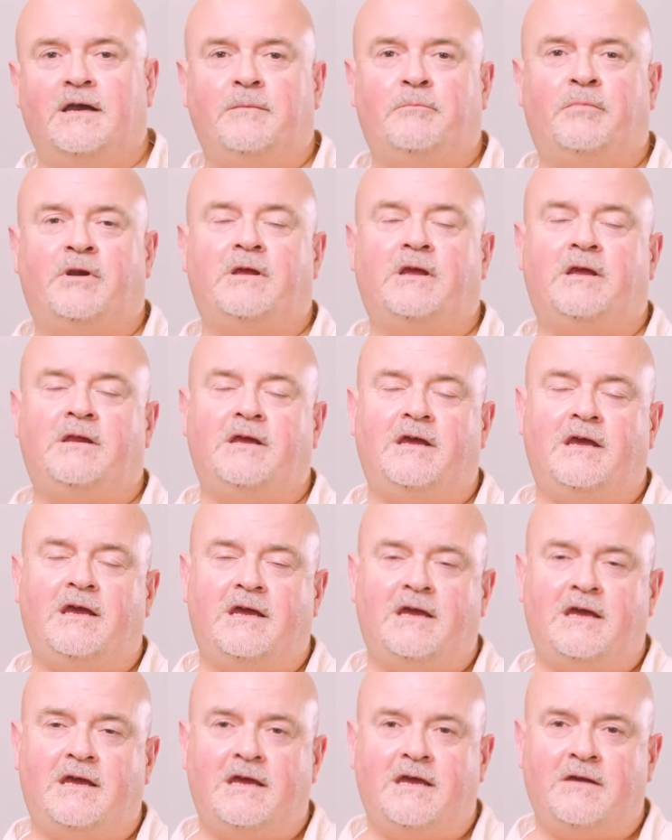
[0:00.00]
But
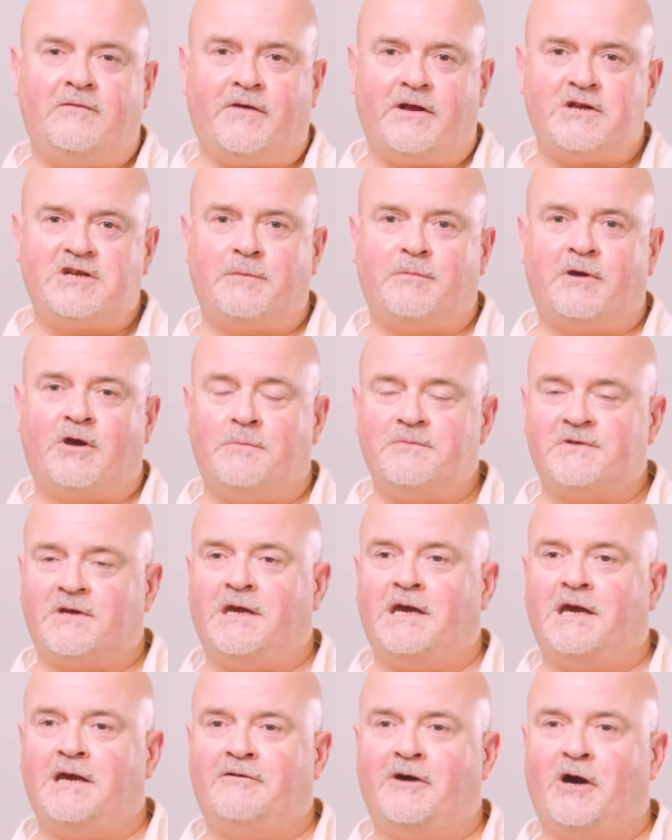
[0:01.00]
he eventually becomes a
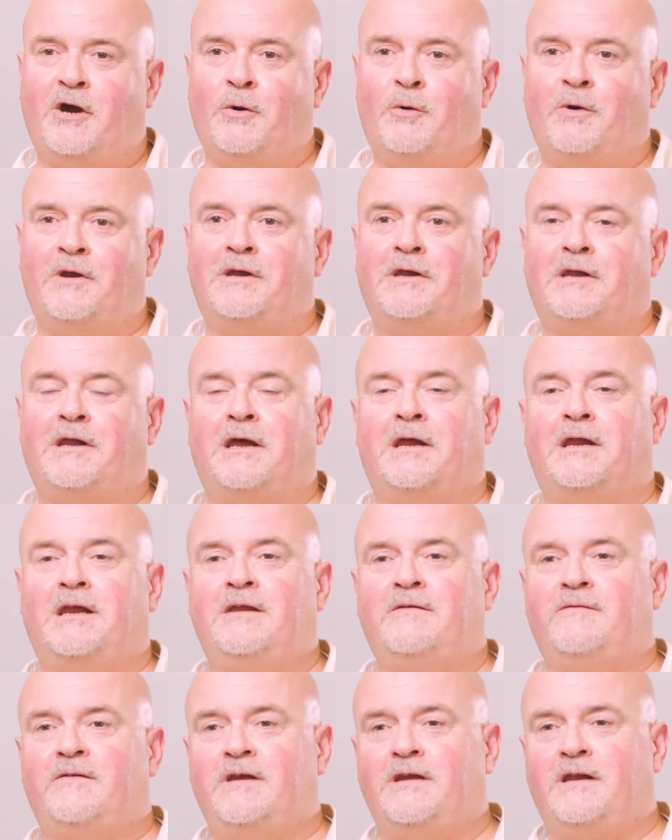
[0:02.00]
hero, and
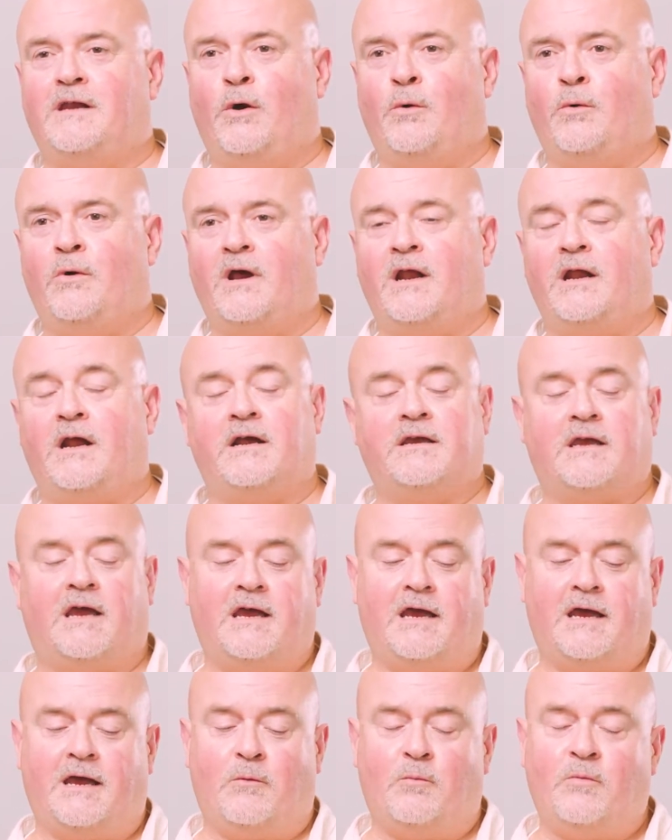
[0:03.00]

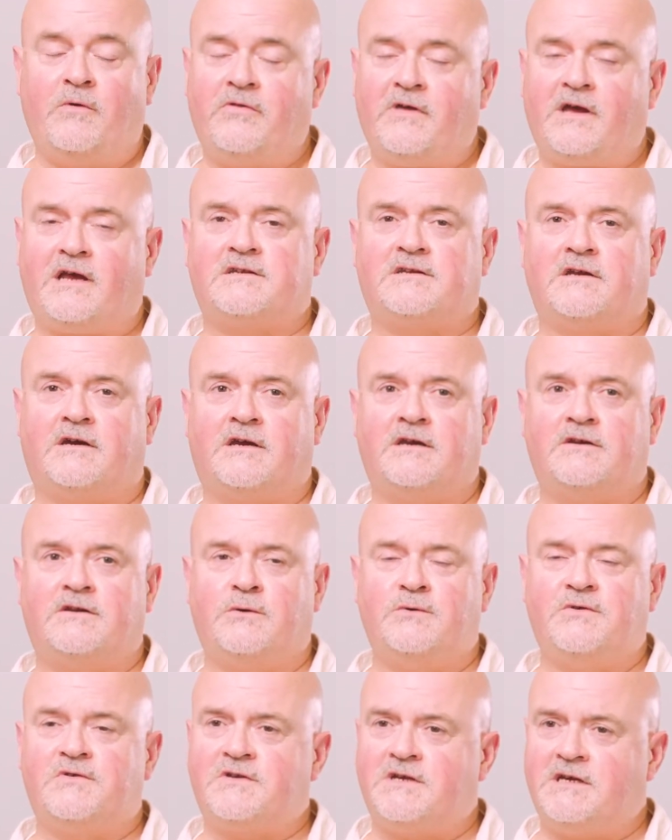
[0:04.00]
with that I could
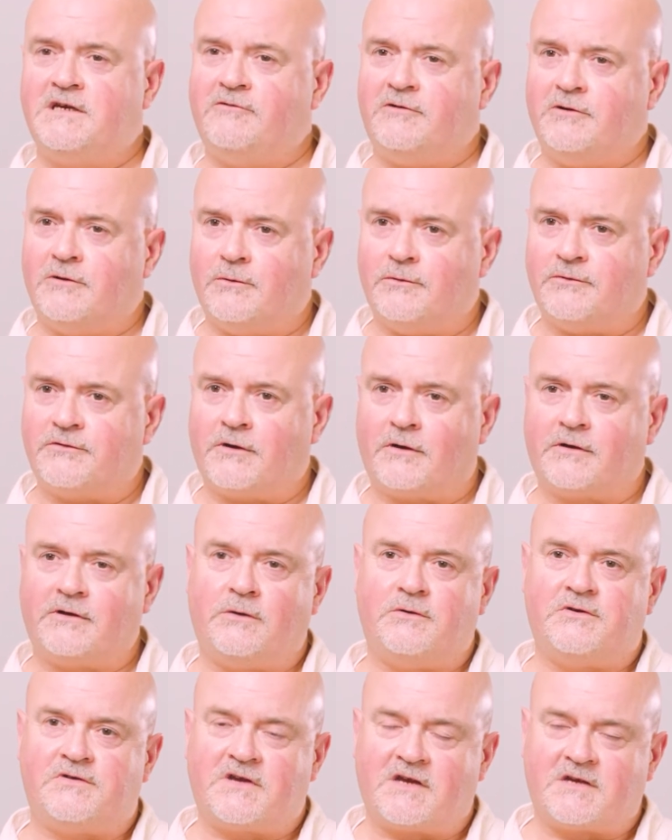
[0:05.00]
do serials. I could
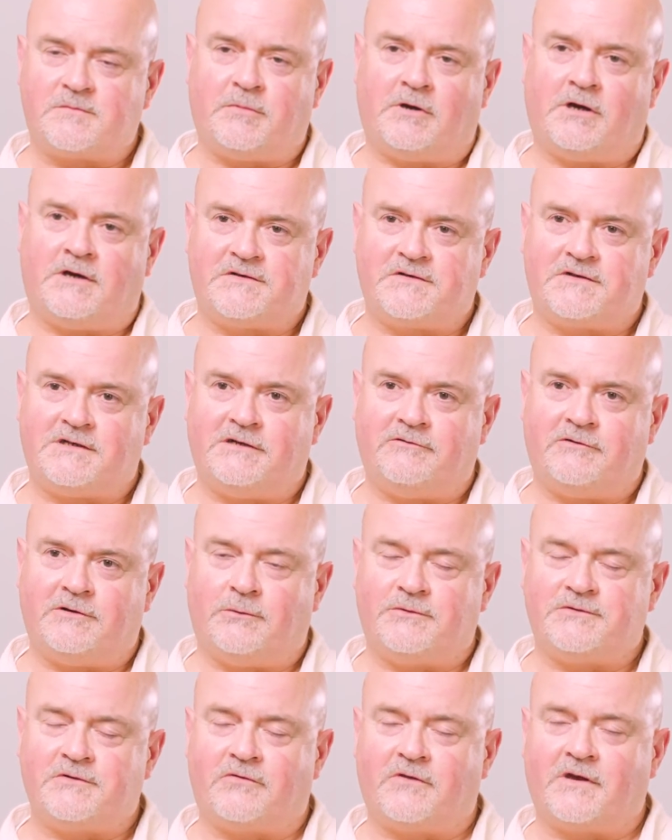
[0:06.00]
do 6-part
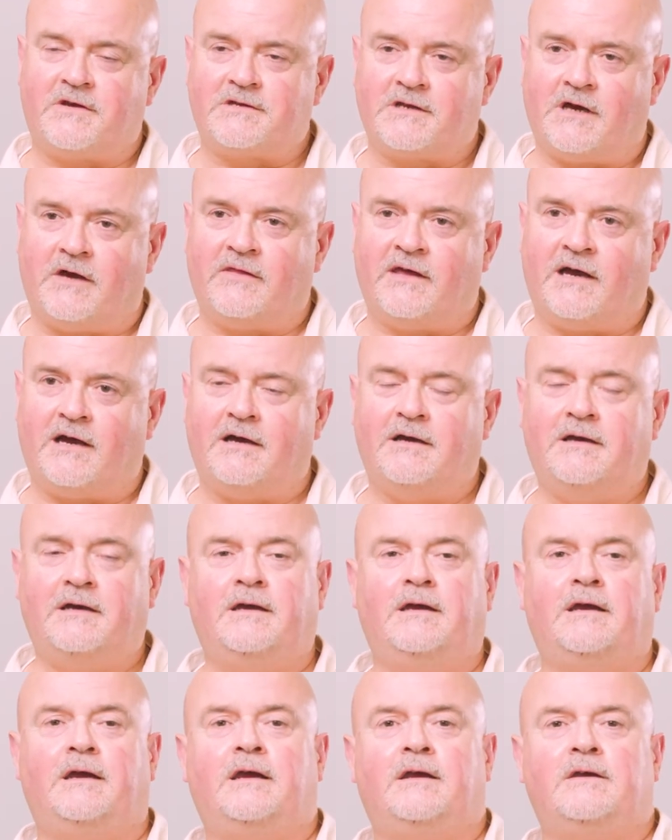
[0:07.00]
serials and things like that.
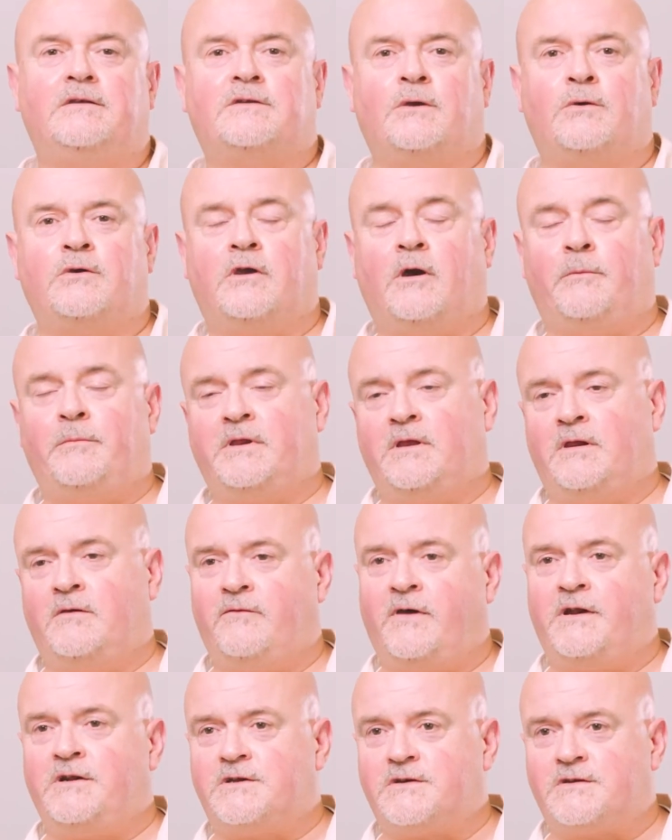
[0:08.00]
So comedy
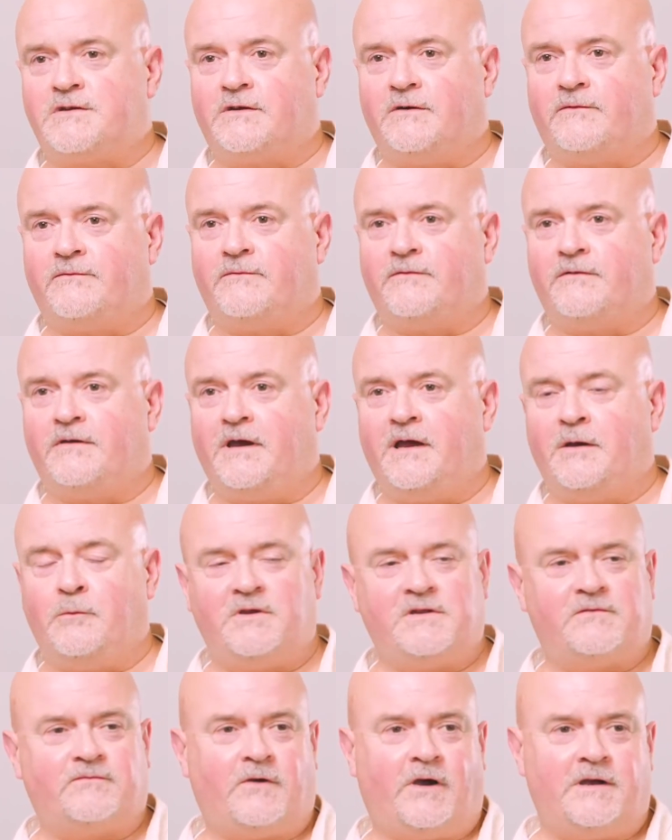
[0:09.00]
adventure stuff, and
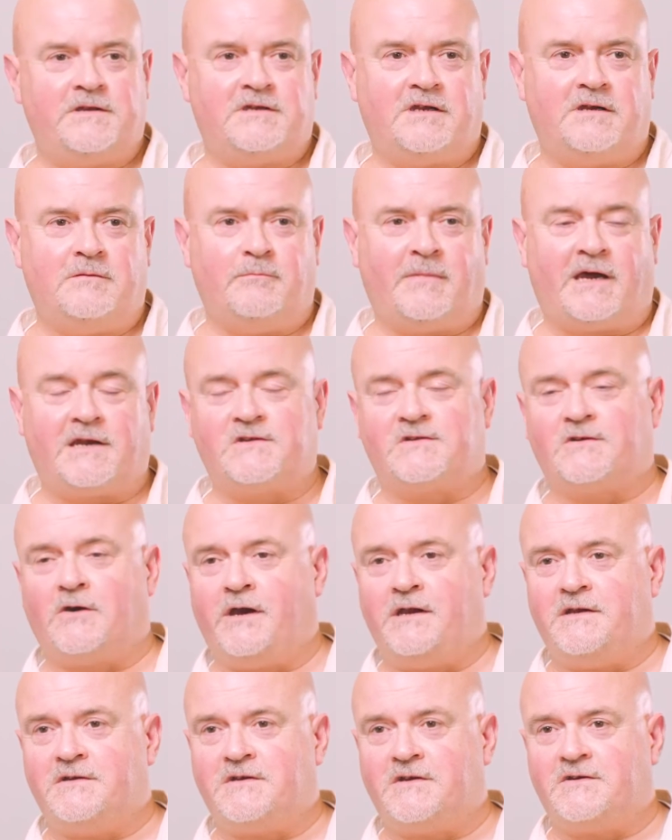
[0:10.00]
he's fighting mad
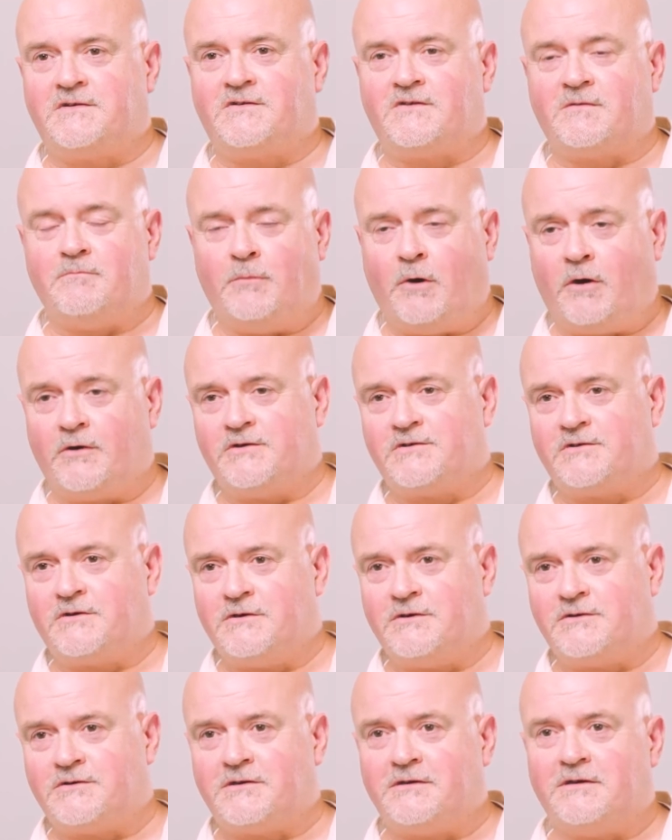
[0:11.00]
scientists and
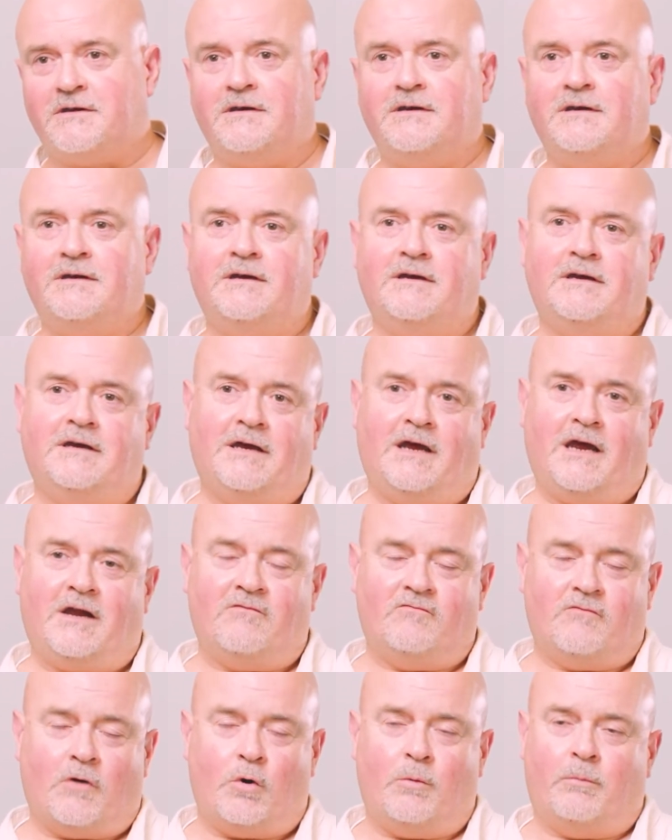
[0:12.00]
monsters
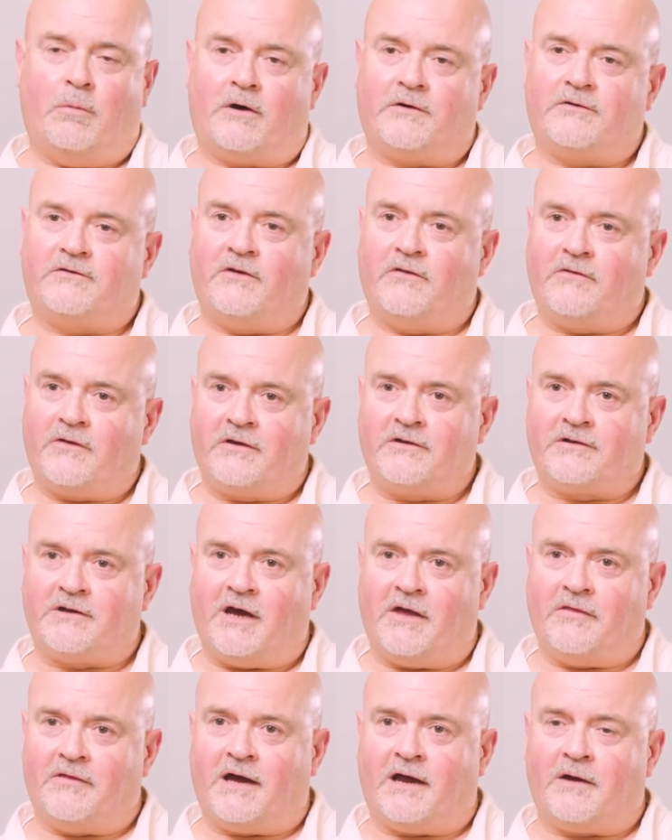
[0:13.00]
and robots and things
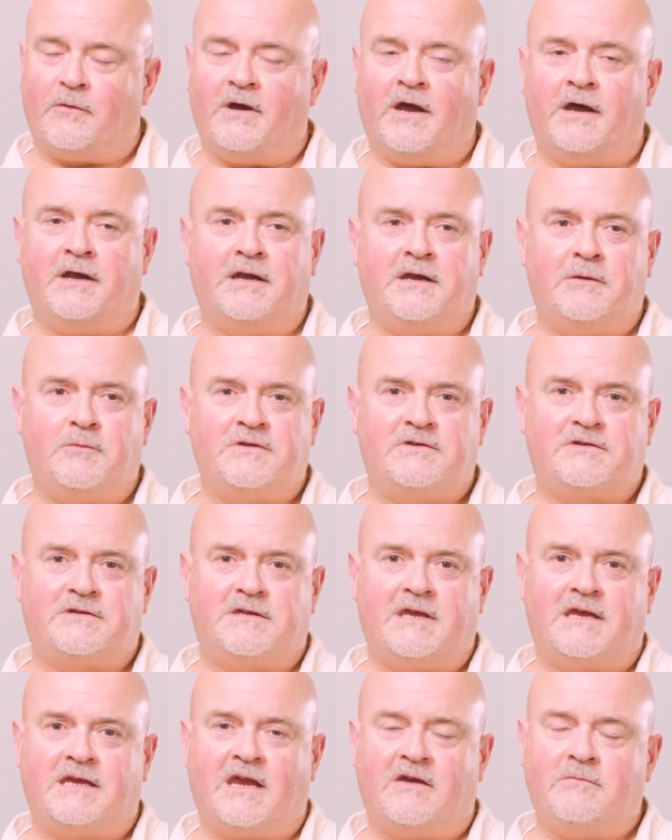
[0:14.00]
like that. And
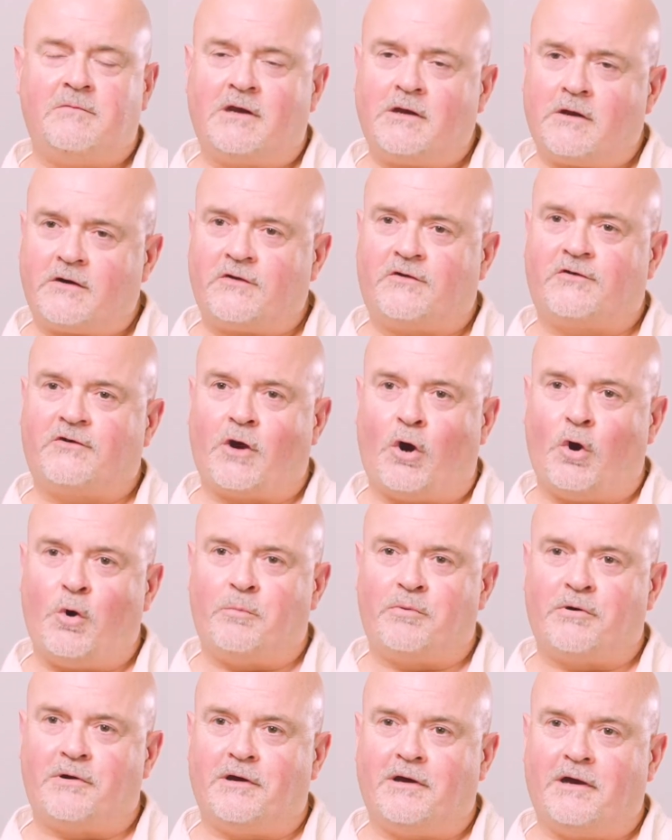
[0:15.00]
it gave me a lot of
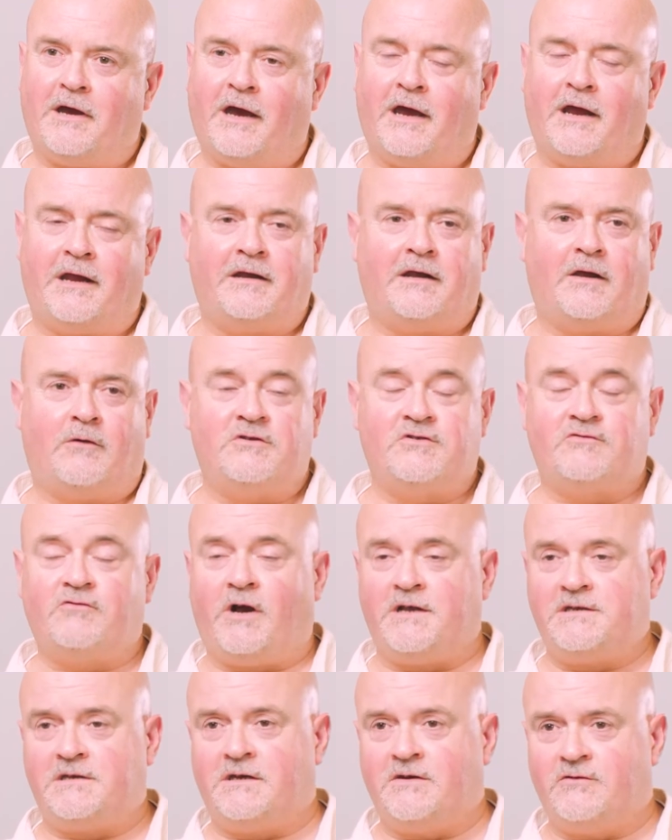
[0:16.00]
scope, and I was
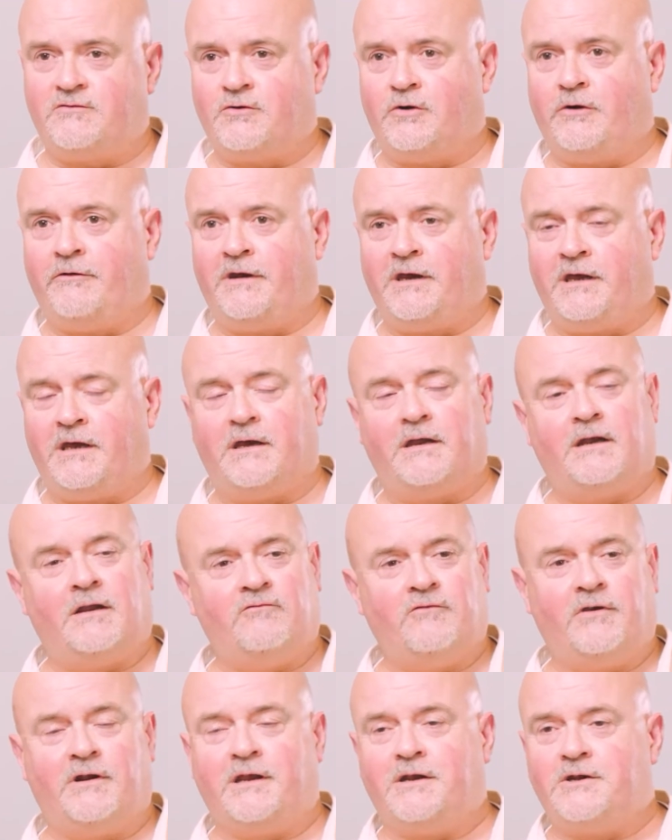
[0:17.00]
writing and drawing it, and I
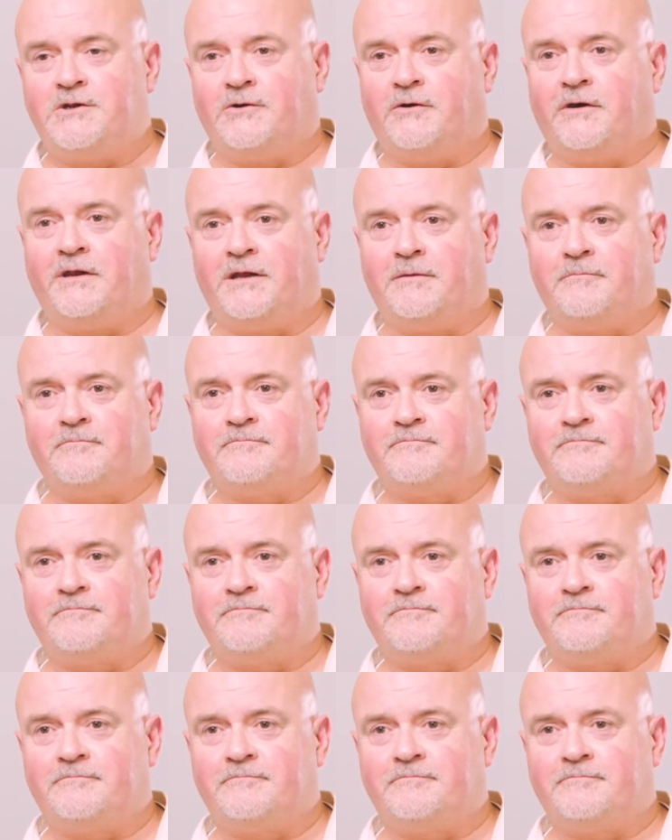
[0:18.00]
really enjoyed it.